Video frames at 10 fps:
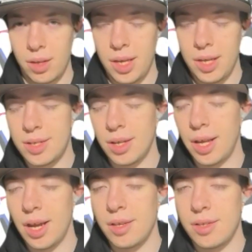he still
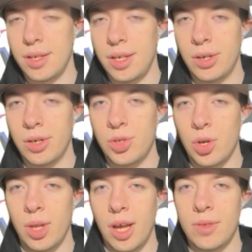has a year or
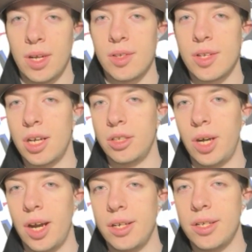so left on his
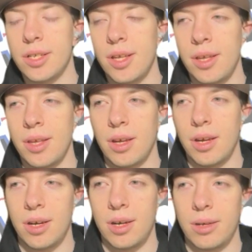contract,
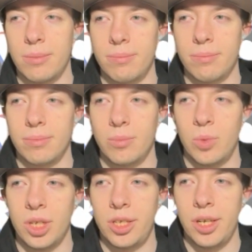
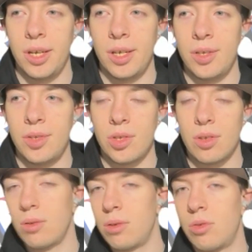which is
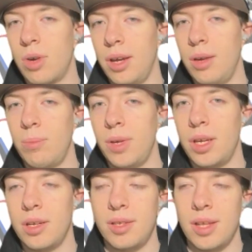great
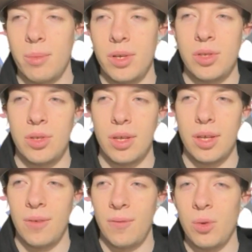because that means
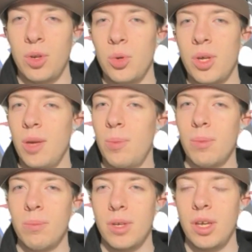if you do keep
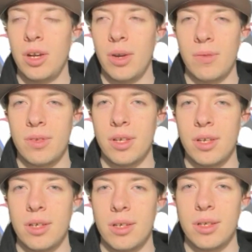him, you don't have
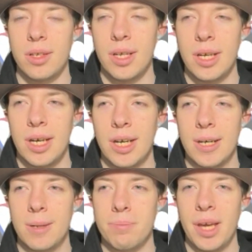to
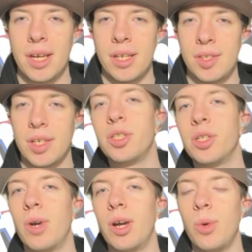make a
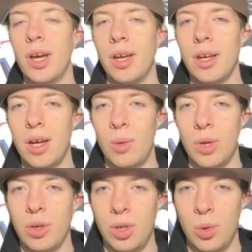decision right away on
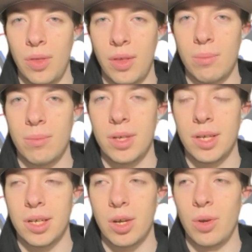what you do with him
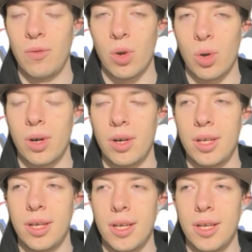going forward.